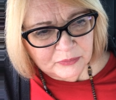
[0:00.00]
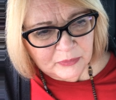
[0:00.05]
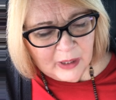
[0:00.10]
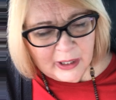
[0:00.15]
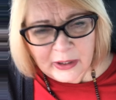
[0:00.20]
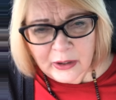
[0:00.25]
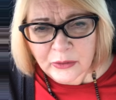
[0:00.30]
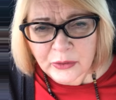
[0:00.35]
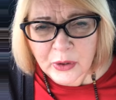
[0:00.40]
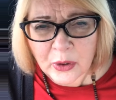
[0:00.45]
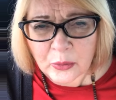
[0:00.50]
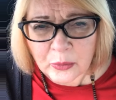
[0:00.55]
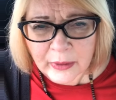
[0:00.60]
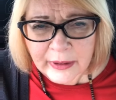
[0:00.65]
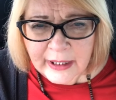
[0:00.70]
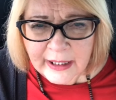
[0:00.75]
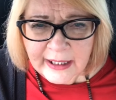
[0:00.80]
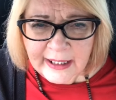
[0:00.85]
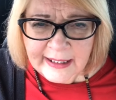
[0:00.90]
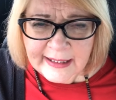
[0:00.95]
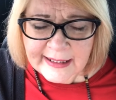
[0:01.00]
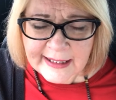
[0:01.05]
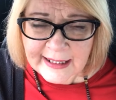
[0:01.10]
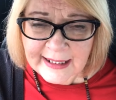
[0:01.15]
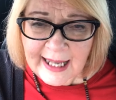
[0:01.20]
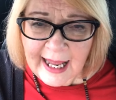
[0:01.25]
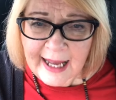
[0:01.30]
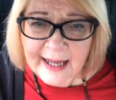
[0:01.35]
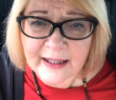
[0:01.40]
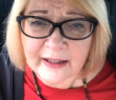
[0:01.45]
don't know what it is,
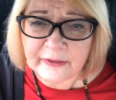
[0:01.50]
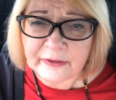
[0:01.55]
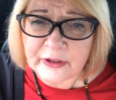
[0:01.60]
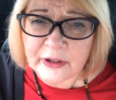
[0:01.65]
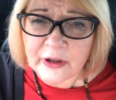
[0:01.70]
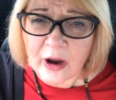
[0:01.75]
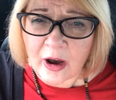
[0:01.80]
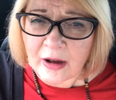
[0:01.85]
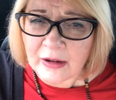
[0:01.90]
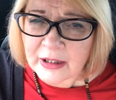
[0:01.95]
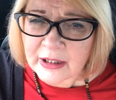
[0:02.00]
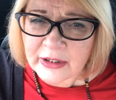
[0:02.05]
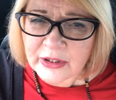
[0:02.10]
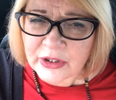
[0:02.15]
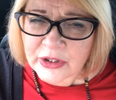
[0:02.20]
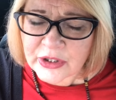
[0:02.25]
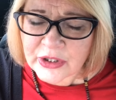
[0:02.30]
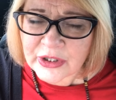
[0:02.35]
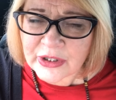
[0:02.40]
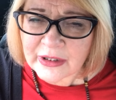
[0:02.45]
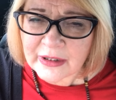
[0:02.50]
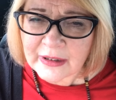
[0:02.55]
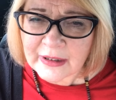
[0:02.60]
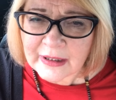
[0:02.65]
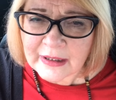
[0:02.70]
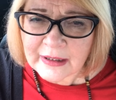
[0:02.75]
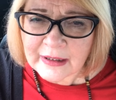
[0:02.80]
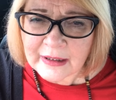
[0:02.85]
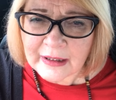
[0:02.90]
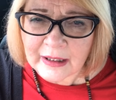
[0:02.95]
lack of knowledge?
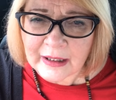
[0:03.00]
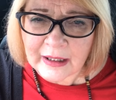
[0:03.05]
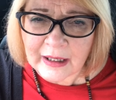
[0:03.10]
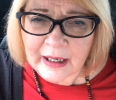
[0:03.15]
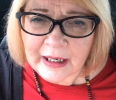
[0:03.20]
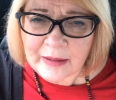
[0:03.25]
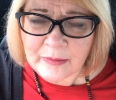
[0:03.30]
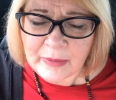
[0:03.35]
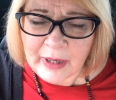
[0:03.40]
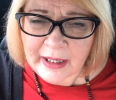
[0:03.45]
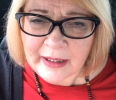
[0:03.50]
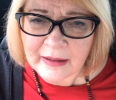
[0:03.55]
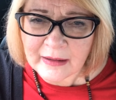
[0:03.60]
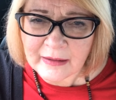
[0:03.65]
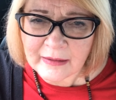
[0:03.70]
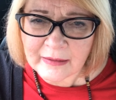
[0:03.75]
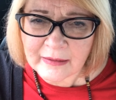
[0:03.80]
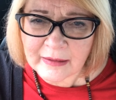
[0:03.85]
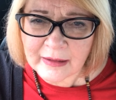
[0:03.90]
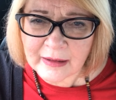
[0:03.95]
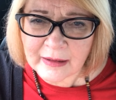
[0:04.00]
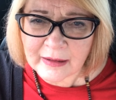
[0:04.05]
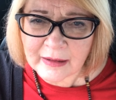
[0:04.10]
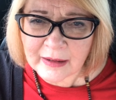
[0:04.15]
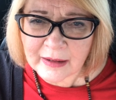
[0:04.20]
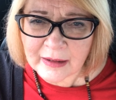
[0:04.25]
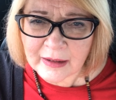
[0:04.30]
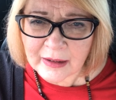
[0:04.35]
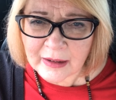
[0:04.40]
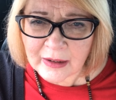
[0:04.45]
Amen.
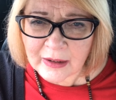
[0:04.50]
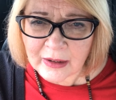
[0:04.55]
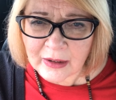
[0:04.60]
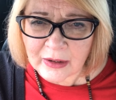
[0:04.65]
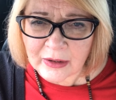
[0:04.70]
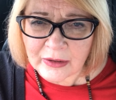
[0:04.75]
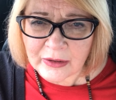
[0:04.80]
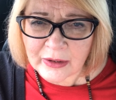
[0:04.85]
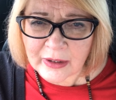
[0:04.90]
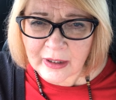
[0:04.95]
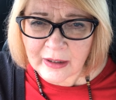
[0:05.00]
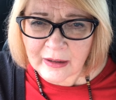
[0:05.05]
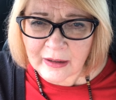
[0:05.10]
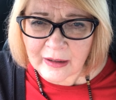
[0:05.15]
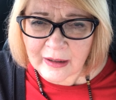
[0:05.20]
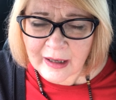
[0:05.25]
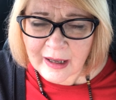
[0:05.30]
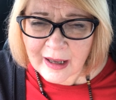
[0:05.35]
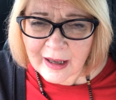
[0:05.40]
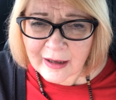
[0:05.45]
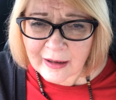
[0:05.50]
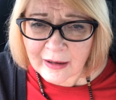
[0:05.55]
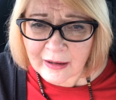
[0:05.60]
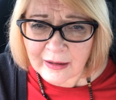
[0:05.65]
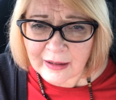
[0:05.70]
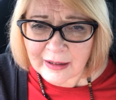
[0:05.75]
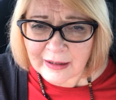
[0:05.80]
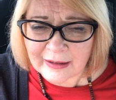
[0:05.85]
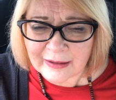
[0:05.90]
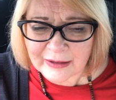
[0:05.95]
You can
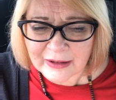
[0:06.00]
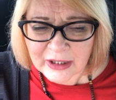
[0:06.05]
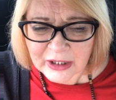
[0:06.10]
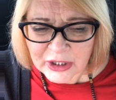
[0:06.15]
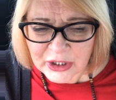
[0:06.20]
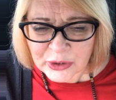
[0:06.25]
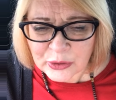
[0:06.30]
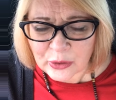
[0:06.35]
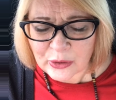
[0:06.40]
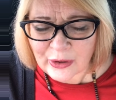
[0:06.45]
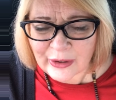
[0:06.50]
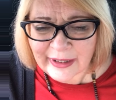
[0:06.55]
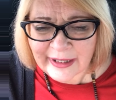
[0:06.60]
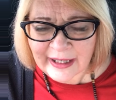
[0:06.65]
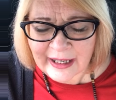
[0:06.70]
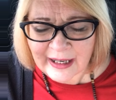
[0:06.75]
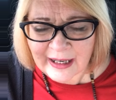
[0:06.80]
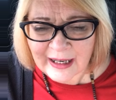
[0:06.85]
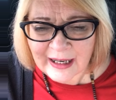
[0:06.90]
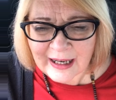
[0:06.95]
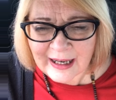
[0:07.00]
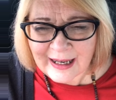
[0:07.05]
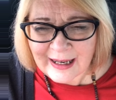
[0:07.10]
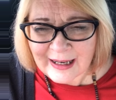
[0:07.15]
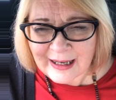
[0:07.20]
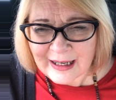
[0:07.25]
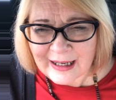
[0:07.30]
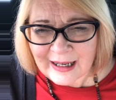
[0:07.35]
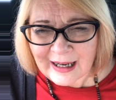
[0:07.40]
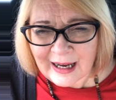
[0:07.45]
destroy
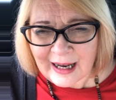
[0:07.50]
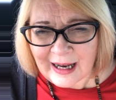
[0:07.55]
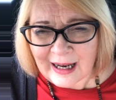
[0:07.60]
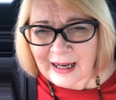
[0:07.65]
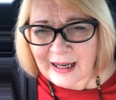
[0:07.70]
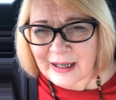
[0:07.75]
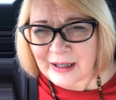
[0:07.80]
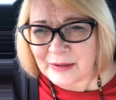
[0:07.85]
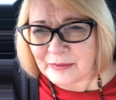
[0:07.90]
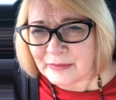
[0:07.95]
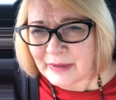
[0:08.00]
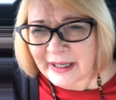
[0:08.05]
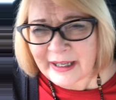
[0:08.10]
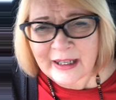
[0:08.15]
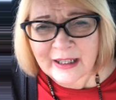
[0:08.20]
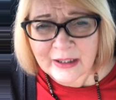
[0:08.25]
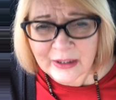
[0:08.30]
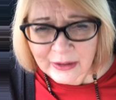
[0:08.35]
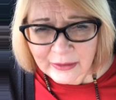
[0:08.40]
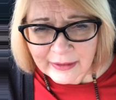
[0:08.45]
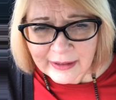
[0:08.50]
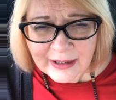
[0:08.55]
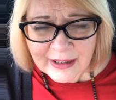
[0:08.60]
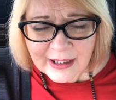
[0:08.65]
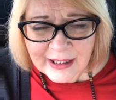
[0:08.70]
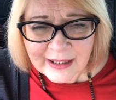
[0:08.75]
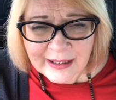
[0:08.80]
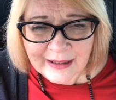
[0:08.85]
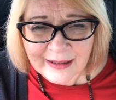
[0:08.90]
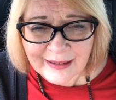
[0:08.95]
ignorance